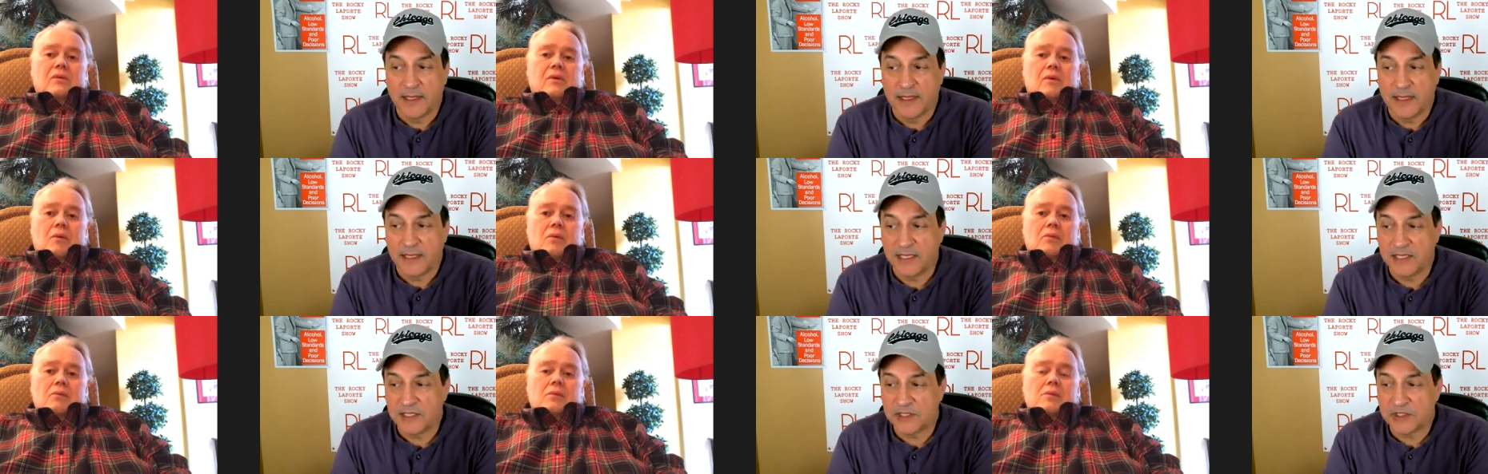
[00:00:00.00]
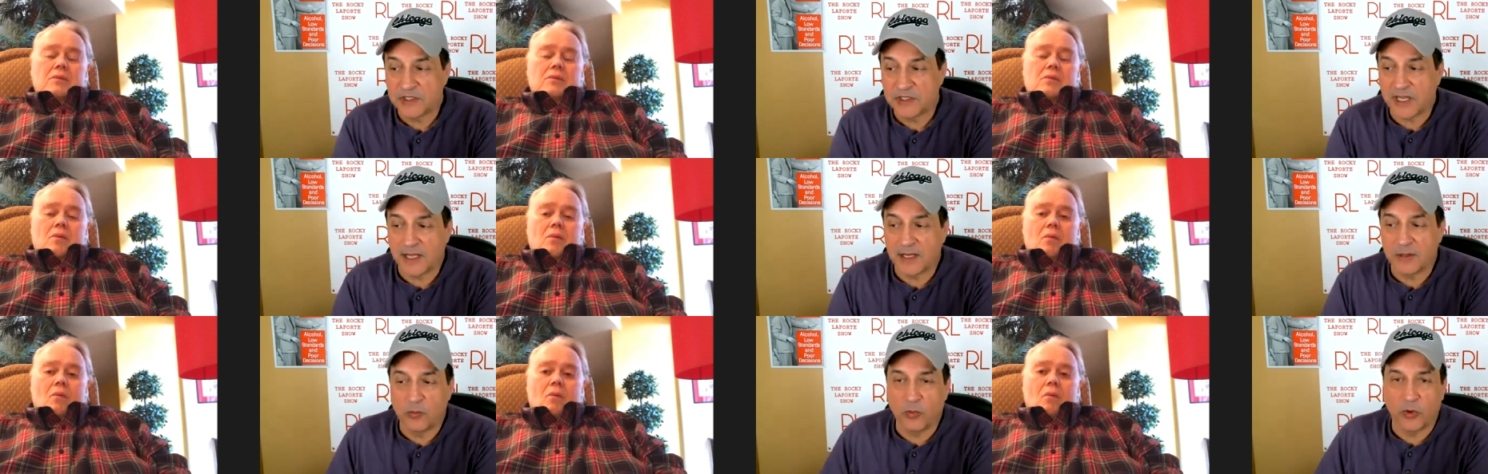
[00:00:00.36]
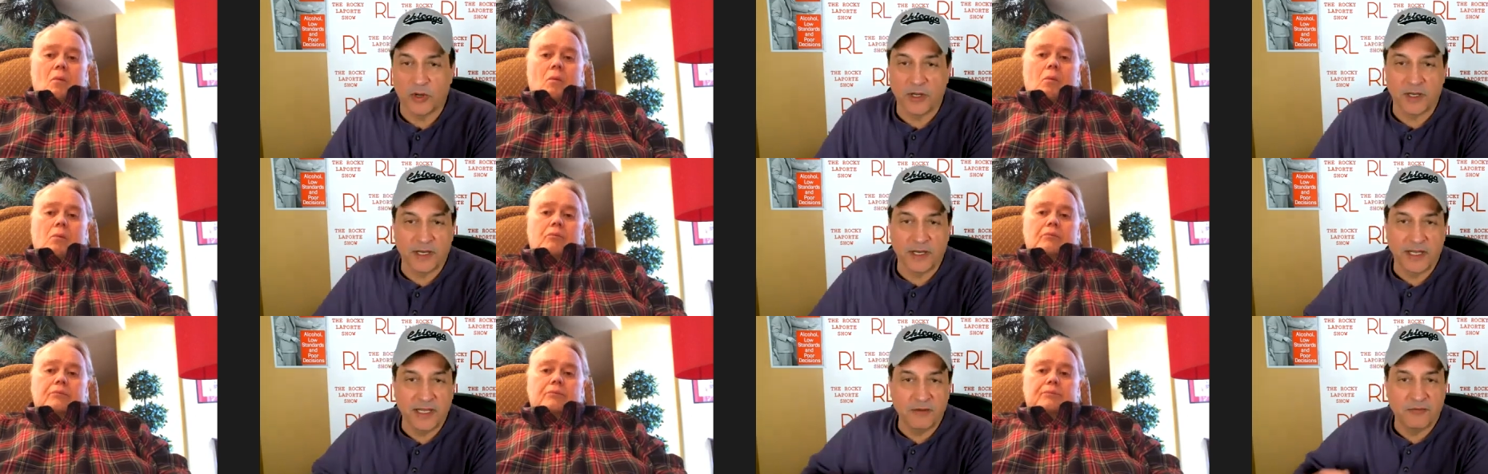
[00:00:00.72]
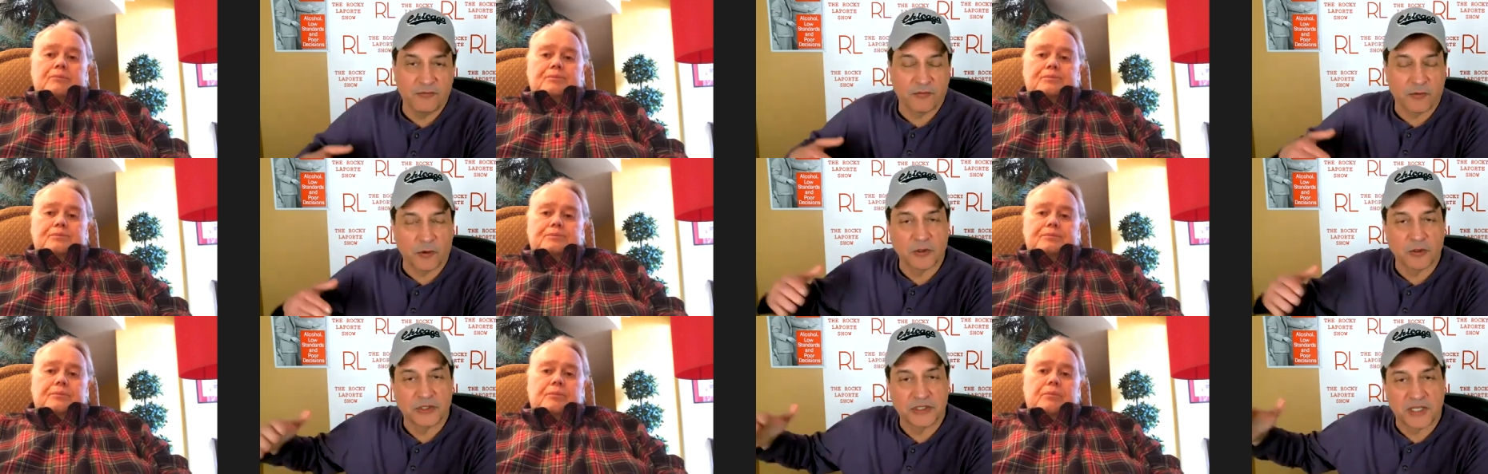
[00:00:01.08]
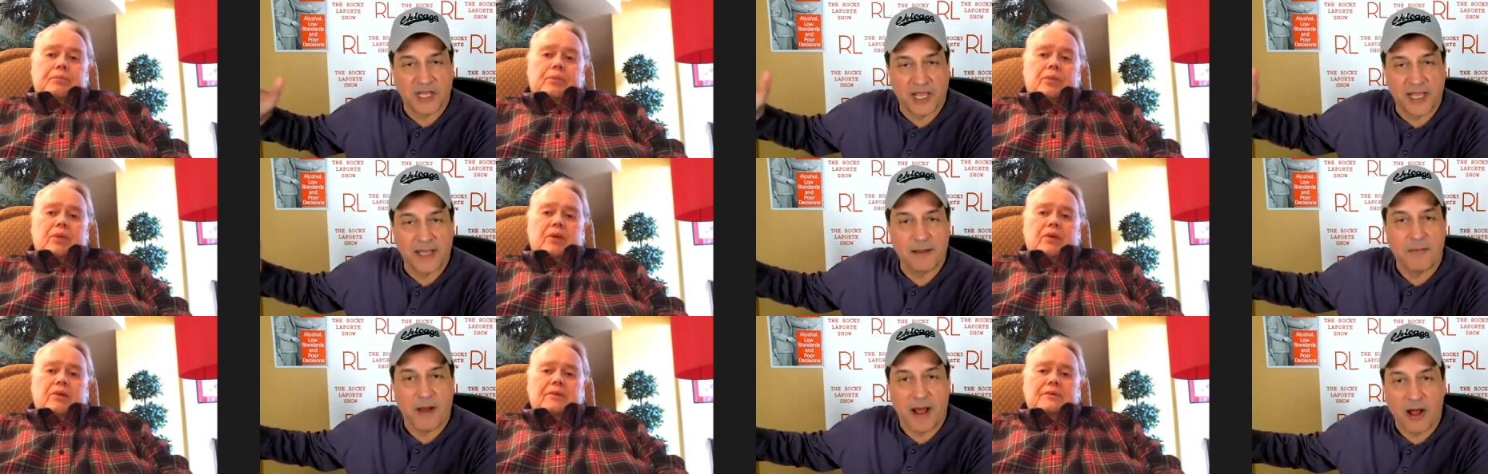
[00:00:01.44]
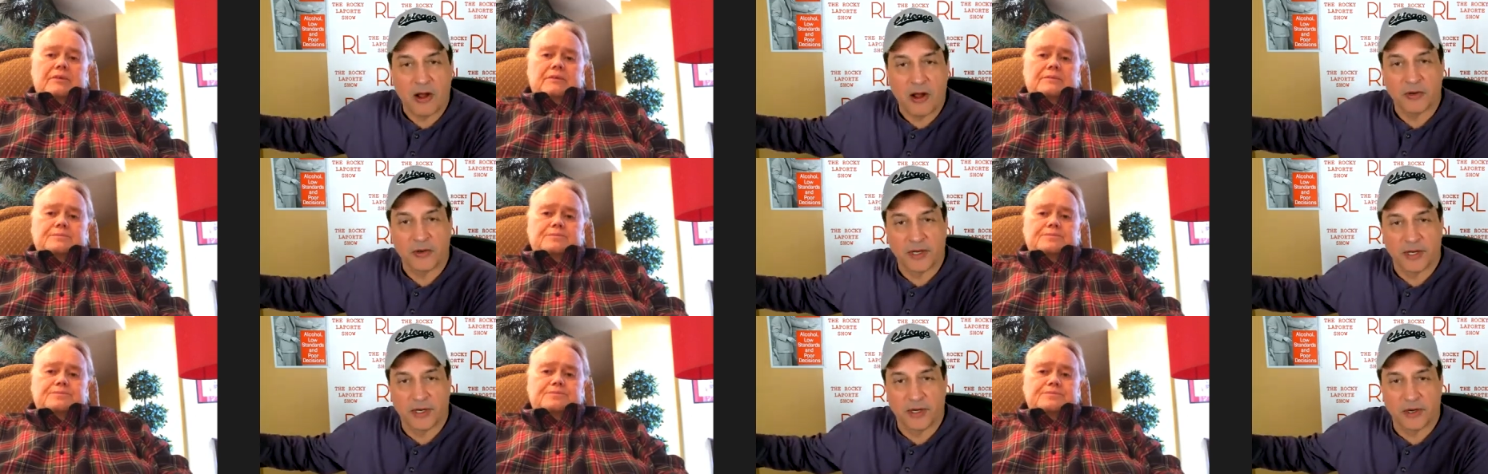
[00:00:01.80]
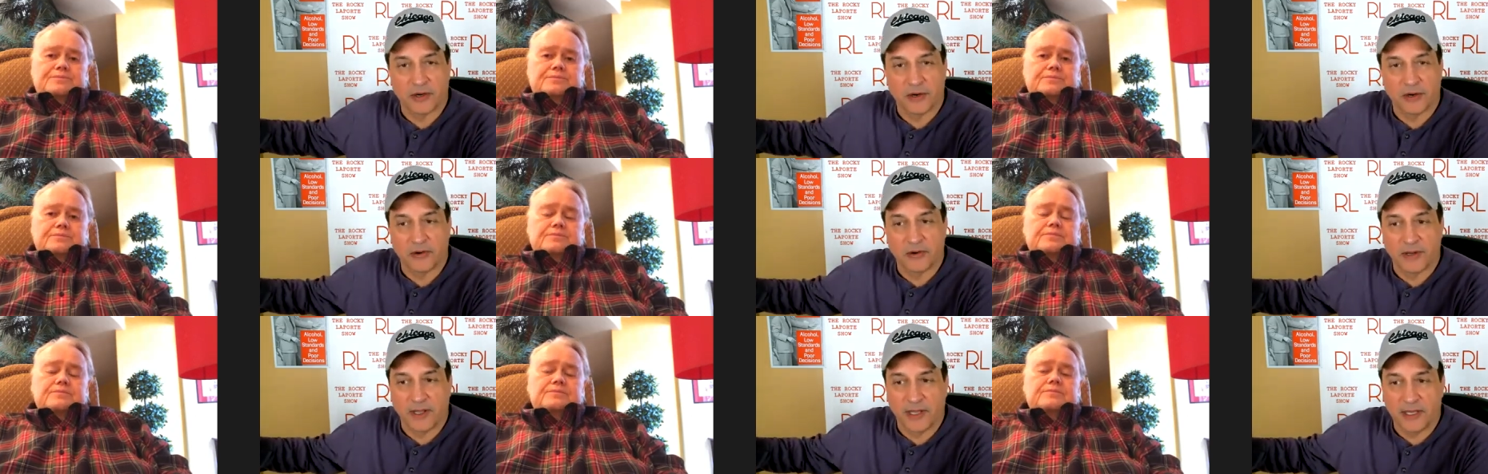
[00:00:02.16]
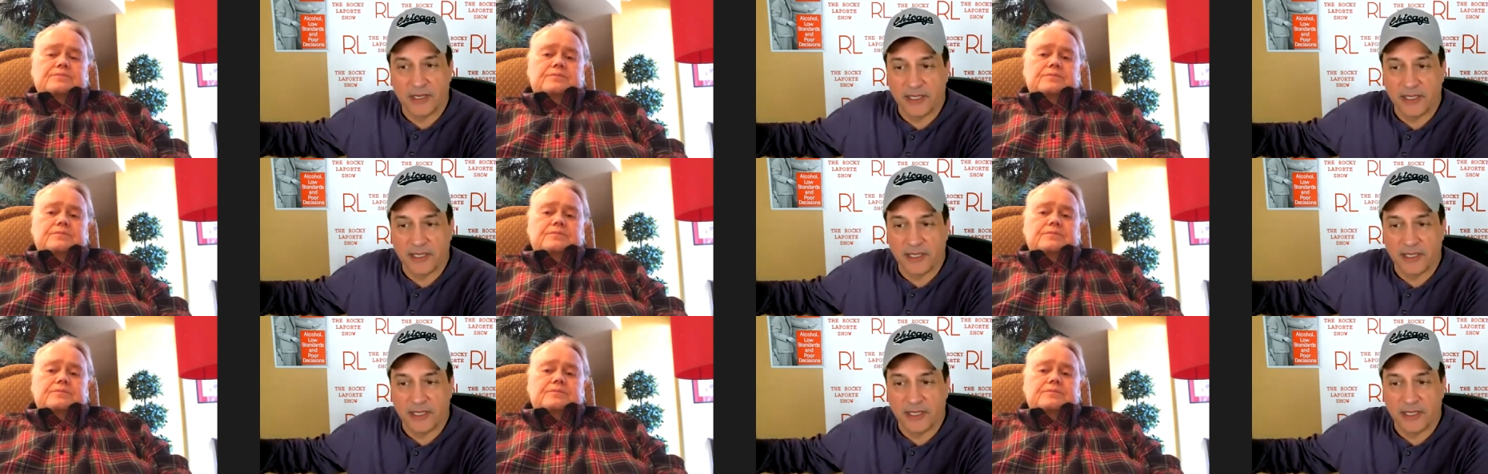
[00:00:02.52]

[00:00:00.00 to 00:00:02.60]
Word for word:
Speaker 1: he said when he first came out here